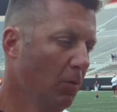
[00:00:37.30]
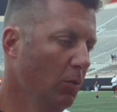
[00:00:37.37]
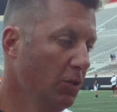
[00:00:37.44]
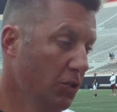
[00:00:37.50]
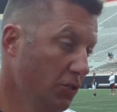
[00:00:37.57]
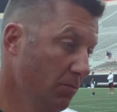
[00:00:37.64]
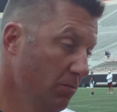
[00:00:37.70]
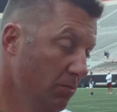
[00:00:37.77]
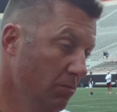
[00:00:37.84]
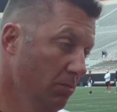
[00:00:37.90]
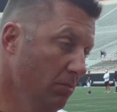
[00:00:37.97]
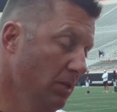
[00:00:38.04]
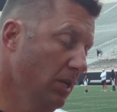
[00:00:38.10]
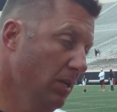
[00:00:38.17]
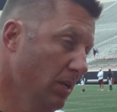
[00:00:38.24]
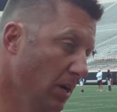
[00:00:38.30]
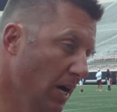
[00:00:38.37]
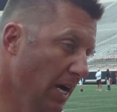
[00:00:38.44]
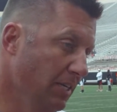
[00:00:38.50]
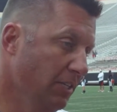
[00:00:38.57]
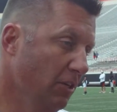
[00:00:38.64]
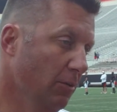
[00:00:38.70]
which
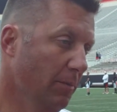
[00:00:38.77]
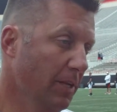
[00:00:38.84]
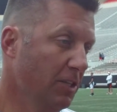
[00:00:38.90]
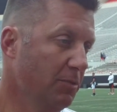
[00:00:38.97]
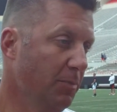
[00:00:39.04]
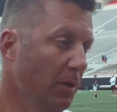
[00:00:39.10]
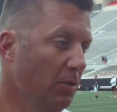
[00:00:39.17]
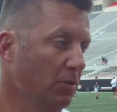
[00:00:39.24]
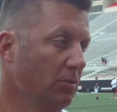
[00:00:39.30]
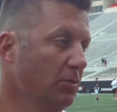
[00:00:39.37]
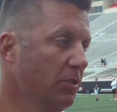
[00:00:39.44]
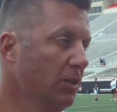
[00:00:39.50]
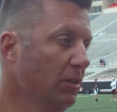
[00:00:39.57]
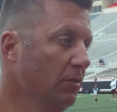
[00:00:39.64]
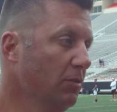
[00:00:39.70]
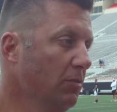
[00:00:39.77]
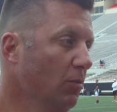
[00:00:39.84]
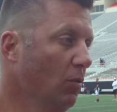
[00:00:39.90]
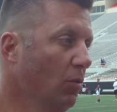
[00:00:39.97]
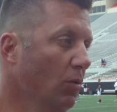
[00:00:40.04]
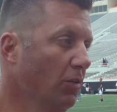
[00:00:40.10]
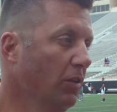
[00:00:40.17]
I tell them they expose themselves
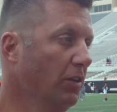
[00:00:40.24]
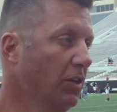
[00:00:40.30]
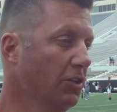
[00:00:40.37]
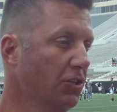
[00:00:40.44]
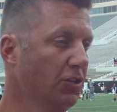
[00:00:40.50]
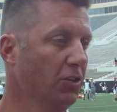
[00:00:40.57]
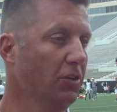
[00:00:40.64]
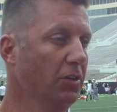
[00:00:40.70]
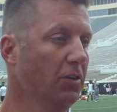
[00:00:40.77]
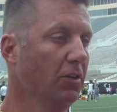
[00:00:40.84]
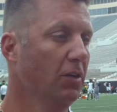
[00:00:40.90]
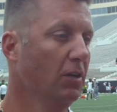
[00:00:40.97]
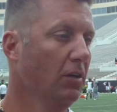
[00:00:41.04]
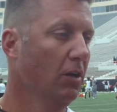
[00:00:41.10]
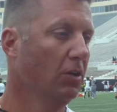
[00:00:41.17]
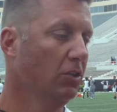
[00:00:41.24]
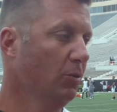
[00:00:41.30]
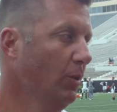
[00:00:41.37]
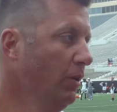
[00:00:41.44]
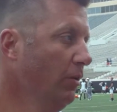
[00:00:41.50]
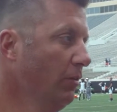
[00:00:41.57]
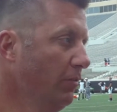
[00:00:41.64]
more than they should on
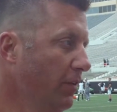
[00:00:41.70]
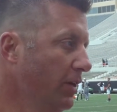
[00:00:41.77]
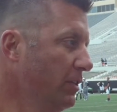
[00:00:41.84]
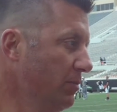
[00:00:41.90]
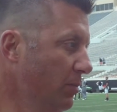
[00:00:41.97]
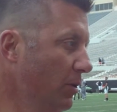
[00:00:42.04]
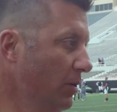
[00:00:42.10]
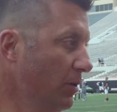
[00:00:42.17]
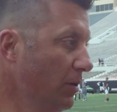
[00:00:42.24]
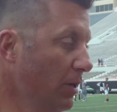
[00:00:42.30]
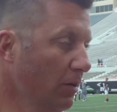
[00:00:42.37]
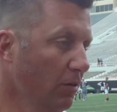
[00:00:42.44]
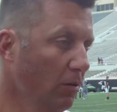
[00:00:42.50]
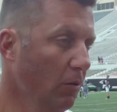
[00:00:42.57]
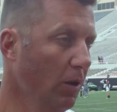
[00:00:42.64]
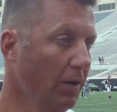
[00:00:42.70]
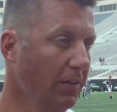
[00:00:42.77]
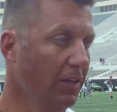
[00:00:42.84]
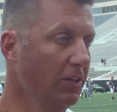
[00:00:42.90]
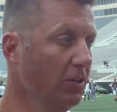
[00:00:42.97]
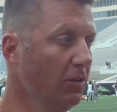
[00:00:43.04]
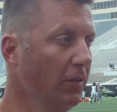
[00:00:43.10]
Twitter and Facebook. I don't know why
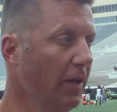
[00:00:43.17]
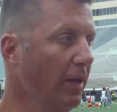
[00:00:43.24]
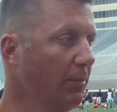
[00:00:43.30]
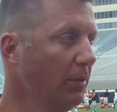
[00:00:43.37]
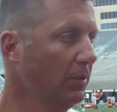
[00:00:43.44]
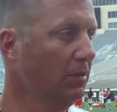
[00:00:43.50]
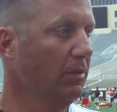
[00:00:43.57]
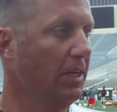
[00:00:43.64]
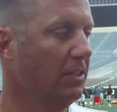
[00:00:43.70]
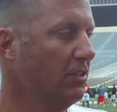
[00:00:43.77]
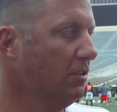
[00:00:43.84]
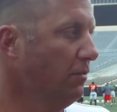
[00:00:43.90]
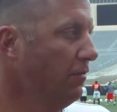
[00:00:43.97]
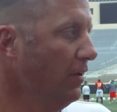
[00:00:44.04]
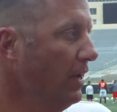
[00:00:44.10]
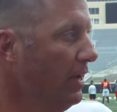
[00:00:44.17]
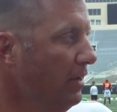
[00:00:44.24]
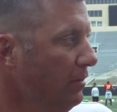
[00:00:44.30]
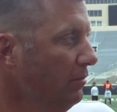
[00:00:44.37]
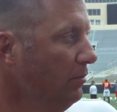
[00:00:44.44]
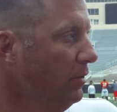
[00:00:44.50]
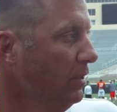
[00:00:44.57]
they do that, but that's the
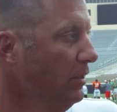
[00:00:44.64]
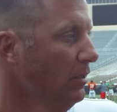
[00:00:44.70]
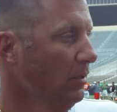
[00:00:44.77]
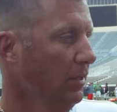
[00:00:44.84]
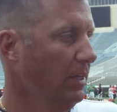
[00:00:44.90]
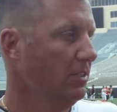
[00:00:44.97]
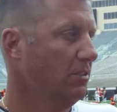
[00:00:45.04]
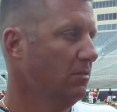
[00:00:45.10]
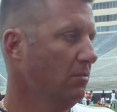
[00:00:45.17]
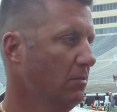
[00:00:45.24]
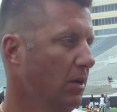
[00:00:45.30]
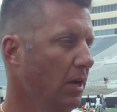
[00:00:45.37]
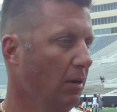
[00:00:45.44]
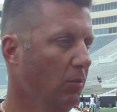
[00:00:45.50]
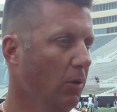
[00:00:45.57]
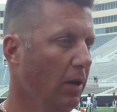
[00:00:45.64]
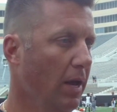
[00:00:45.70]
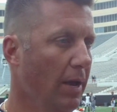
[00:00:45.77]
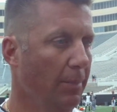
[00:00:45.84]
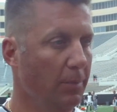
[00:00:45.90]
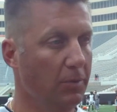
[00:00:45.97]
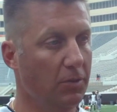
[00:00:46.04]
fad. That's kind of what
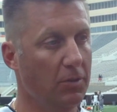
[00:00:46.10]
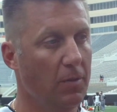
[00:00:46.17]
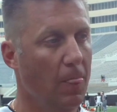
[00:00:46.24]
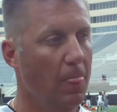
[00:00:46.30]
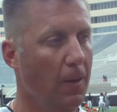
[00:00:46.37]
happens.